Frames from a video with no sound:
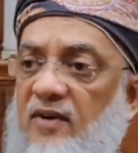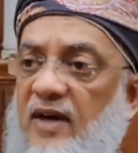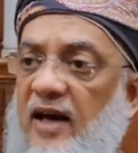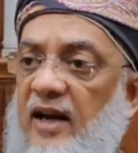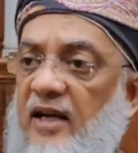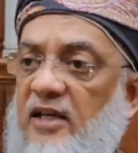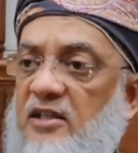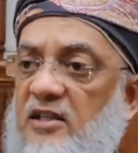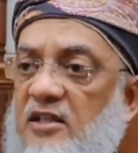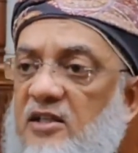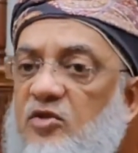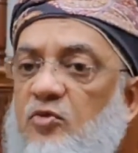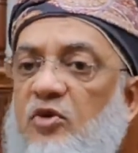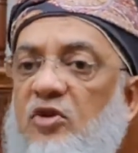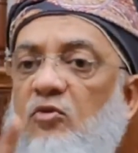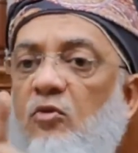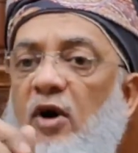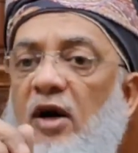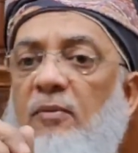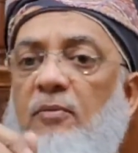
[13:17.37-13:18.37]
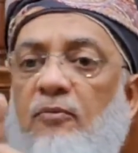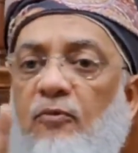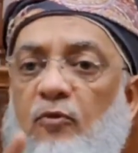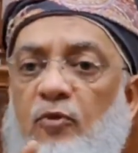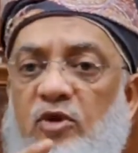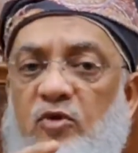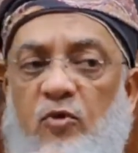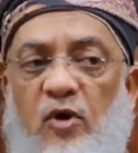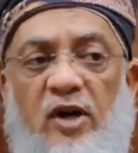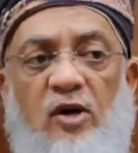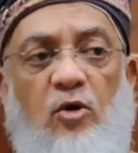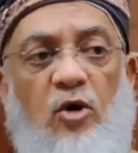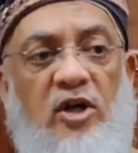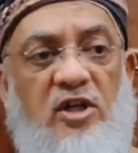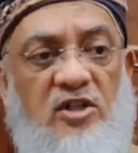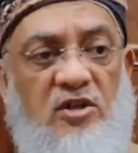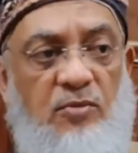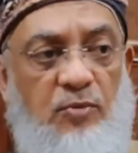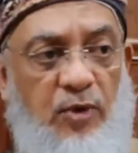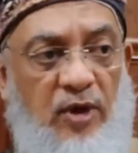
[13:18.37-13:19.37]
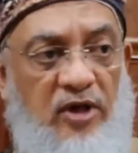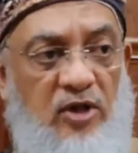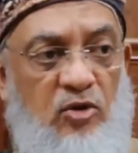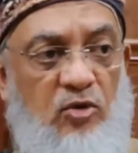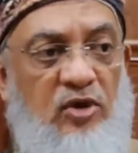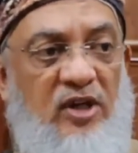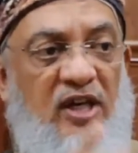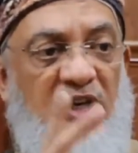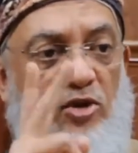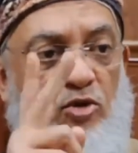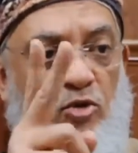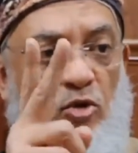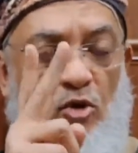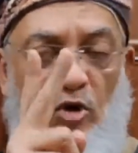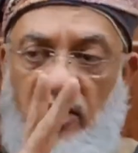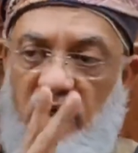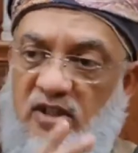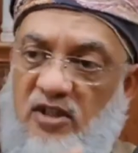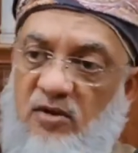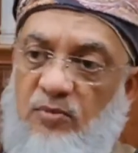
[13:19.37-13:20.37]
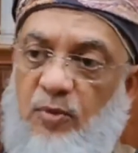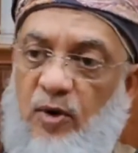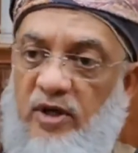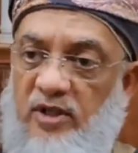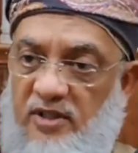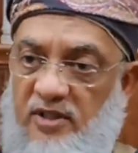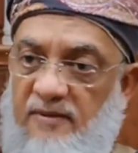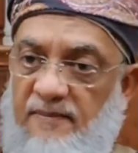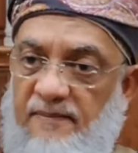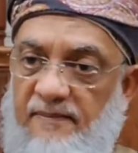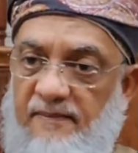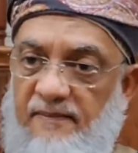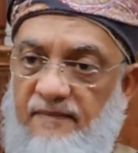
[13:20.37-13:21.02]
directions with one location point. You need two location points.